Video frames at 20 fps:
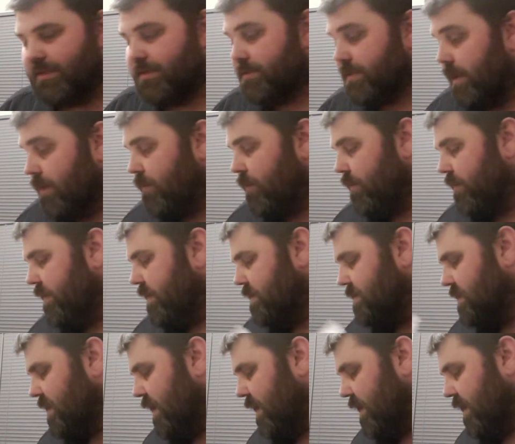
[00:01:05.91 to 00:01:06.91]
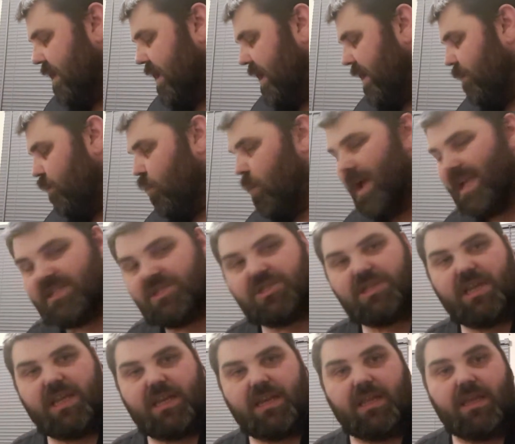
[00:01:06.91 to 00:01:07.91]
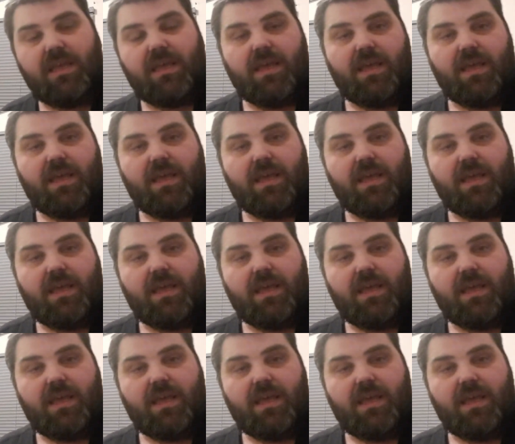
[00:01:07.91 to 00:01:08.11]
You don't want this thing getting wedged in